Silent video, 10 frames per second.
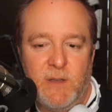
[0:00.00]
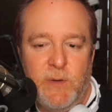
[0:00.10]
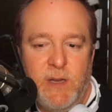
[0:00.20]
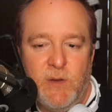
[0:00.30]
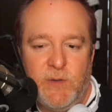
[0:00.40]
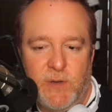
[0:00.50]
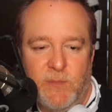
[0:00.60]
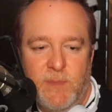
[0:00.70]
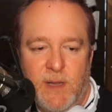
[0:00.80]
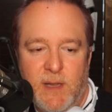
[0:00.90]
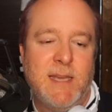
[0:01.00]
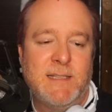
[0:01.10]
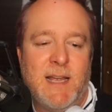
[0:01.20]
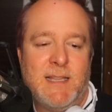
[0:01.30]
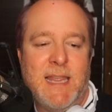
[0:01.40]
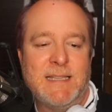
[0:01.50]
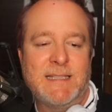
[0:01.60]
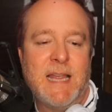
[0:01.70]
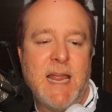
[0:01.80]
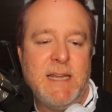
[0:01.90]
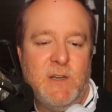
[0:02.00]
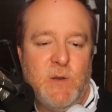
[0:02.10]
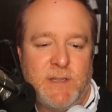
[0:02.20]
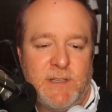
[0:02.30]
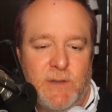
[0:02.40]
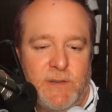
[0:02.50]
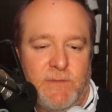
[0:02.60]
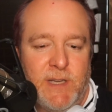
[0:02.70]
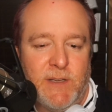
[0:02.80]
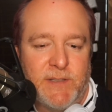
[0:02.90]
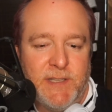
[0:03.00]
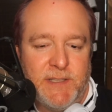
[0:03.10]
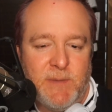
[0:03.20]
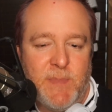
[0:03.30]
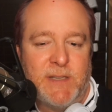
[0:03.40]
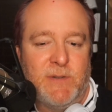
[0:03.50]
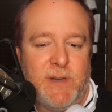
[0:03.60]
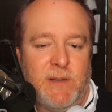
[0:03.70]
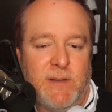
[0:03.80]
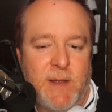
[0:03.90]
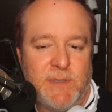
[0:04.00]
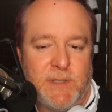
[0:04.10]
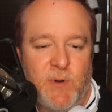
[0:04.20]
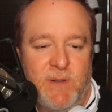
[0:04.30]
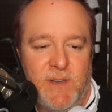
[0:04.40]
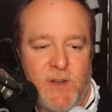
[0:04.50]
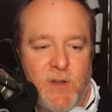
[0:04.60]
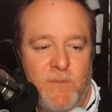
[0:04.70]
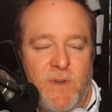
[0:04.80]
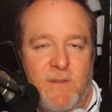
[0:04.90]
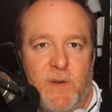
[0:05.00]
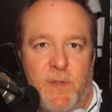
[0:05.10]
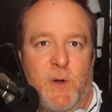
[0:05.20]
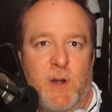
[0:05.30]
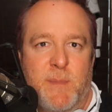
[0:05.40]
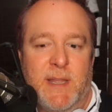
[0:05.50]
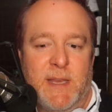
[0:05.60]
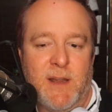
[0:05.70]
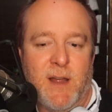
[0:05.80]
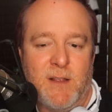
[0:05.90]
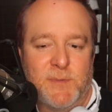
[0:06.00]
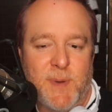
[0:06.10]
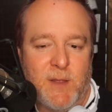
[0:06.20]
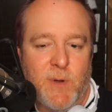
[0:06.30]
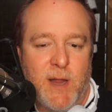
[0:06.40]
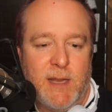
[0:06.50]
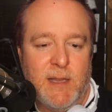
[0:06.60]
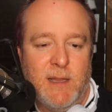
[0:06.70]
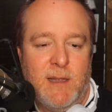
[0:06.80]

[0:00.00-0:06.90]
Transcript: including YouTube. He has not yet signed a new exclusive deal since the Mixer deal. That was his previous home for $30 million, by the way.